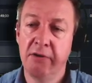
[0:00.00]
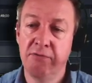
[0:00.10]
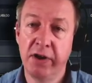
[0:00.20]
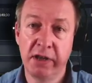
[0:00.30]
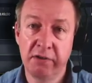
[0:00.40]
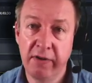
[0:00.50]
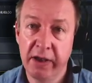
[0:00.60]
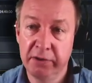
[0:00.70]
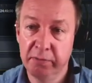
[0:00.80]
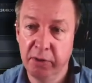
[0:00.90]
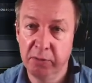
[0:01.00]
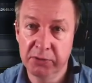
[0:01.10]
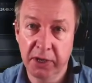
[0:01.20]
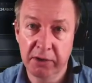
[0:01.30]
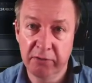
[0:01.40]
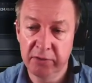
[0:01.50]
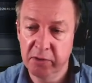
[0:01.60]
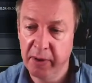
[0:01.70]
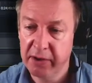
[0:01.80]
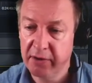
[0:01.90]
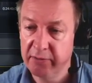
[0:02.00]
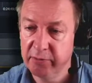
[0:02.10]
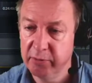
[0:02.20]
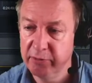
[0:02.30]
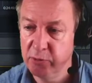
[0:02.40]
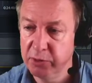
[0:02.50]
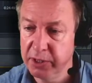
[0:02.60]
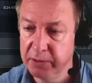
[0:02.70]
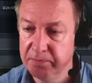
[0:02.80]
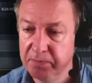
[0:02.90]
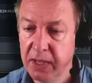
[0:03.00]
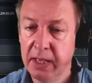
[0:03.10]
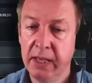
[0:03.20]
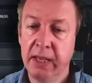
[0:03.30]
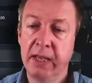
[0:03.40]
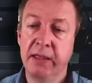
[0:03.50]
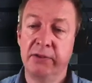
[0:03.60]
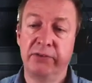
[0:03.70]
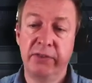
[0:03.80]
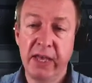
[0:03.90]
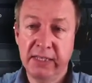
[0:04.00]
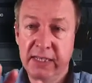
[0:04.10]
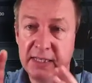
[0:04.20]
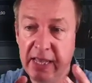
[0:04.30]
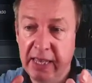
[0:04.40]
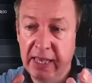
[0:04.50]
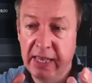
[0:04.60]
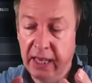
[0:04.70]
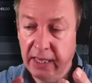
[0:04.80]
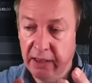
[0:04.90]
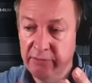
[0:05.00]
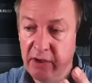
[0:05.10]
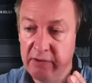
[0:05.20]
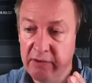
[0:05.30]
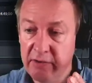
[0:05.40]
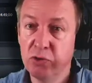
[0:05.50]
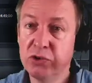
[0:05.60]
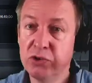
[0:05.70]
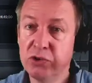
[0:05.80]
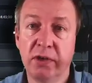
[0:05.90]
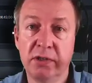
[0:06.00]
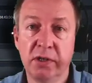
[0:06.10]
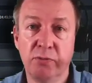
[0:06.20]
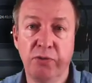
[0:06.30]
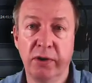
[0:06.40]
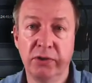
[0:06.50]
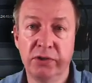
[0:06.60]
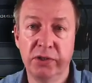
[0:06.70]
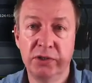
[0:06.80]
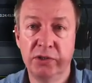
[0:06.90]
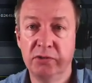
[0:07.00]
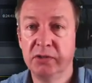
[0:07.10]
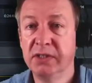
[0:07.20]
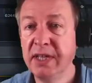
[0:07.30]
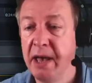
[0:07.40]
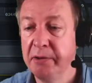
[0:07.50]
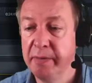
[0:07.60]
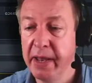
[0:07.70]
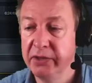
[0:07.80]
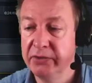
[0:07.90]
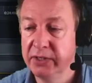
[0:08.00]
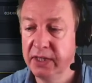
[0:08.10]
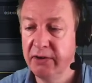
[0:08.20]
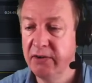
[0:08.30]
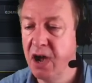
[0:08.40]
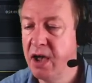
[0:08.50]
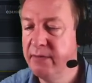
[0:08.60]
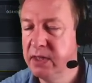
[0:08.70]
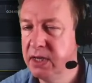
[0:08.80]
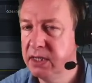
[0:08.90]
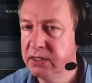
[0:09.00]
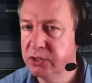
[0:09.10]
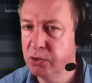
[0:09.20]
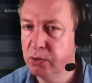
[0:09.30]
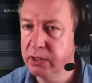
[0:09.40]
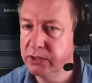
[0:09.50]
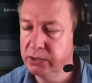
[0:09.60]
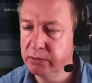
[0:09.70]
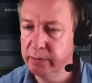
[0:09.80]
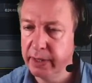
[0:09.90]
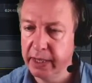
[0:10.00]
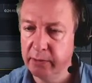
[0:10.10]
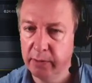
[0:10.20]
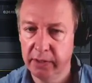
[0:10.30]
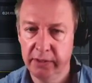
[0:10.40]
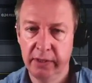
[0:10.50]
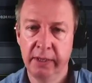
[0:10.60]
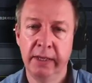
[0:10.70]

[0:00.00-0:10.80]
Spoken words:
running around and bombs going off in the background from the Fortnite. So that is a very broad strokes approach to sound balancing. There are other little toys you can play with,